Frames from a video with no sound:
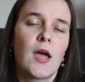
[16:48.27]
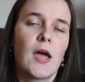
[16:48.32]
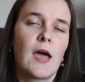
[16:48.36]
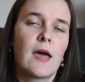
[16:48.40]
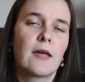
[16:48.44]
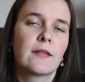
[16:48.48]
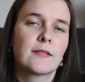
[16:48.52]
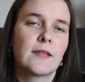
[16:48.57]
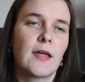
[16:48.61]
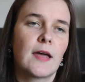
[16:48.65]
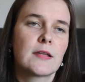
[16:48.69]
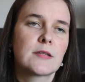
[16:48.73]

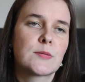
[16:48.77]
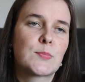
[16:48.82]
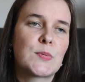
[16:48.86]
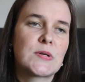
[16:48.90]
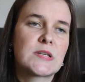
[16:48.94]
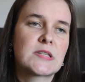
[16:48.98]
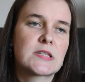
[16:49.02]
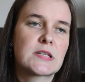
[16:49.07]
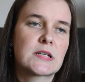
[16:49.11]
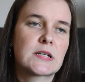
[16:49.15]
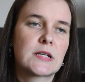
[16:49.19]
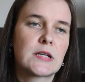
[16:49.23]
And that's
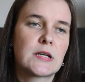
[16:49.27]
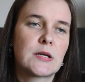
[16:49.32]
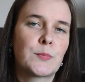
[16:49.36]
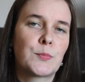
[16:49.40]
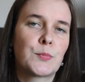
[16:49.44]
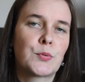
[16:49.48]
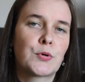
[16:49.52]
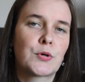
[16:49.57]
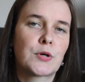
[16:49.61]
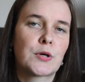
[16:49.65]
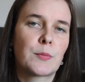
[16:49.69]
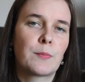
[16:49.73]
basically a
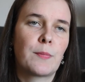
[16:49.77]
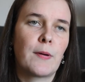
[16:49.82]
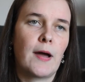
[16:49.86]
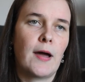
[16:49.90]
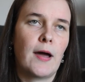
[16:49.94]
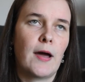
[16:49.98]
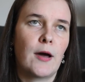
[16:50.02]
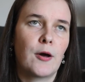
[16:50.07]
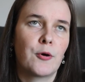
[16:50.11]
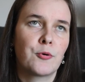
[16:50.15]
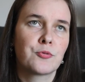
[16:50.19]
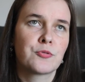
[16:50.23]
book
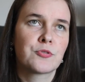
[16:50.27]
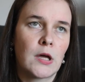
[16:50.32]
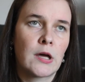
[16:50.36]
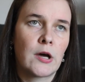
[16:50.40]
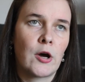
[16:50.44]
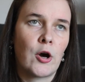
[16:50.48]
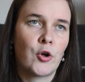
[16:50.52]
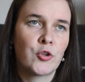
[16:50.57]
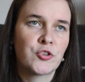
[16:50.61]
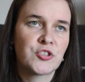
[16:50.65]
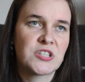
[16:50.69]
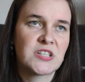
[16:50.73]
about a
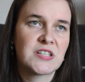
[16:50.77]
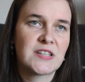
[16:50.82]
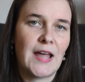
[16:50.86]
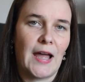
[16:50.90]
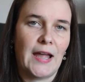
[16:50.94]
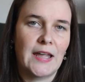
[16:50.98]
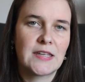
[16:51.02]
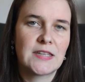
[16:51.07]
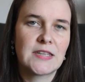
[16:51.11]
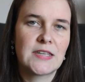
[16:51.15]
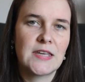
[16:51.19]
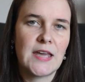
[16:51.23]
haunted
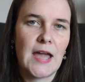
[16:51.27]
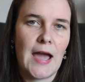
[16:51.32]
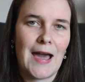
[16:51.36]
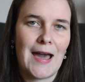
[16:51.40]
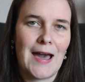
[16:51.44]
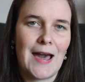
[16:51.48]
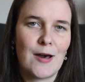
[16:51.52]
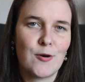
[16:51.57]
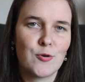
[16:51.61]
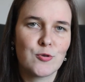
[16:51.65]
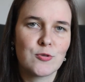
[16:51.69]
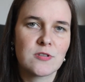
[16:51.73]
IKEA
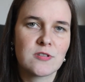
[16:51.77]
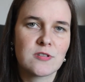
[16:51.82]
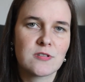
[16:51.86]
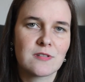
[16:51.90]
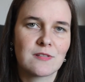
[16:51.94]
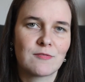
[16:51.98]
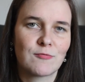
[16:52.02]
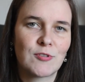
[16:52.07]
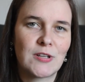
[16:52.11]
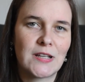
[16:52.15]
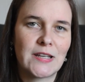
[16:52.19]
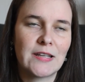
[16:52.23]
house,
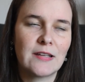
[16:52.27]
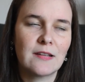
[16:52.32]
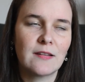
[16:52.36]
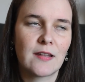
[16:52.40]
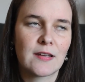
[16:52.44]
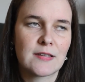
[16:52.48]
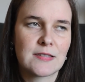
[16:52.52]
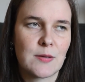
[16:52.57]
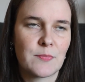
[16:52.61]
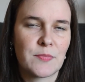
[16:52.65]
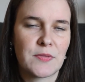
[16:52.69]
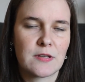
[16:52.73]
really,
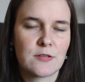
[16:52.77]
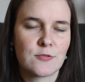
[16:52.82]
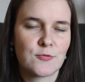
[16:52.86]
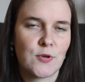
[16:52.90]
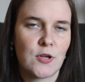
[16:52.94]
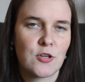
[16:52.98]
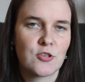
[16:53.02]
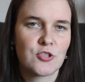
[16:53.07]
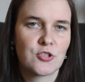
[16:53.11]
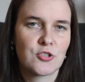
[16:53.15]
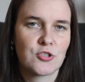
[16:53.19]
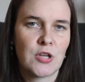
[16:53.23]
like something
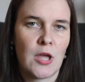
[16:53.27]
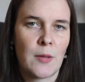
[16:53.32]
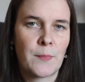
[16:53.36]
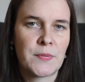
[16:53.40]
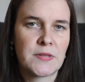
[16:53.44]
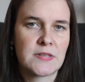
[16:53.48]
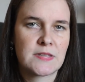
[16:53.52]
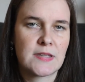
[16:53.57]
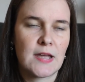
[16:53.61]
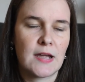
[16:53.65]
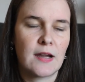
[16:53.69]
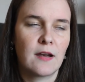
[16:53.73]
strange
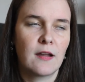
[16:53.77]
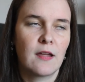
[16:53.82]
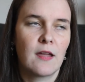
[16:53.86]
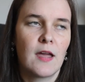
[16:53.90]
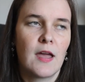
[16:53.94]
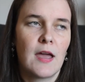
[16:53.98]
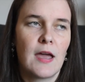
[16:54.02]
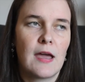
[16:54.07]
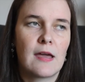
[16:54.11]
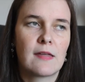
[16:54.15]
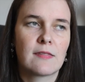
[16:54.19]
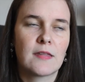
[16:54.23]
happens there.
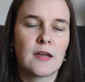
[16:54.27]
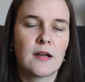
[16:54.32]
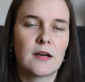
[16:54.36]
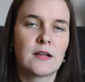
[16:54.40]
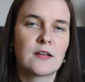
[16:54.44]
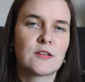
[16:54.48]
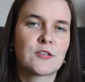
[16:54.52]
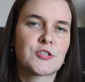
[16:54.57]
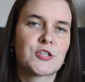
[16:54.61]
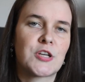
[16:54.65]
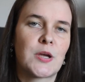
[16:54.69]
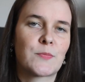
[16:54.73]
And there
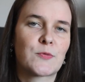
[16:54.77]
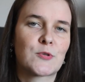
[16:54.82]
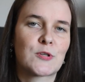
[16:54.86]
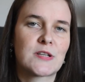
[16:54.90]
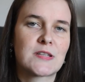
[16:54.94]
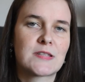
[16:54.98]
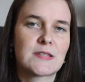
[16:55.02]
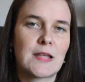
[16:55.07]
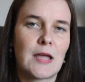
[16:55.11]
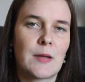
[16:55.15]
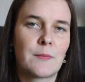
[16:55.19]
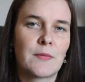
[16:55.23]
each chapter
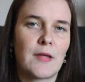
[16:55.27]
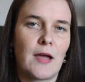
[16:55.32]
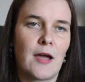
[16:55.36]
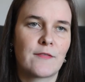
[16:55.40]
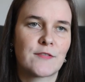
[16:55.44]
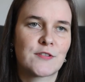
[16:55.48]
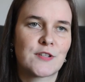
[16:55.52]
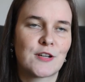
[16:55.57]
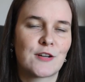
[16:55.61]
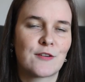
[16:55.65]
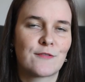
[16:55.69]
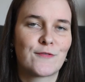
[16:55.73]
is named
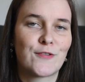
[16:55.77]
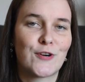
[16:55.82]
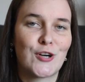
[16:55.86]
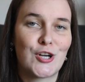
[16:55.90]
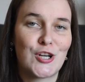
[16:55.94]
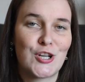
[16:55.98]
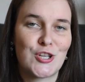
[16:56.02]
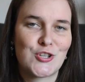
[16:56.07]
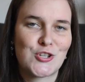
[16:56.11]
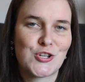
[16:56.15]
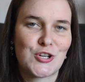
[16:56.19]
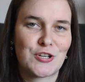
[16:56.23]
after
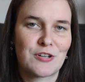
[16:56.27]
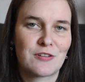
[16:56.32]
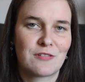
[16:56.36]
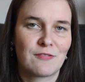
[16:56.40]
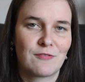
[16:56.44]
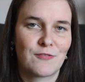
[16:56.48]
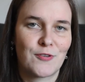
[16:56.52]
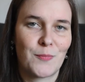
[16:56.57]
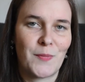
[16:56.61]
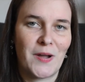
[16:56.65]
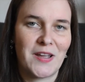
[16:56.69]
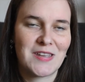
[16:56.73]
furniture
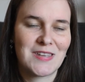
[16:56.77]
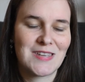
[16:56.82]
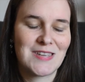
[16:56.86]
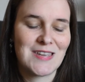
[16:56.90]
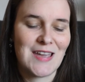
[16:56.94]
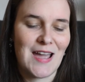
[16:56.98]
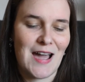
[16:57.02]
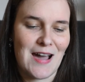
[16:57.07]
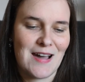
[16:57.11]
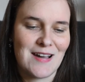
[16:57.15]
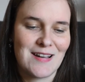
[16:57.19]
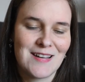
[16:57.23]
from
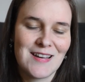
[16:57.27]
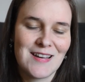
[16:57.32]
IKEA.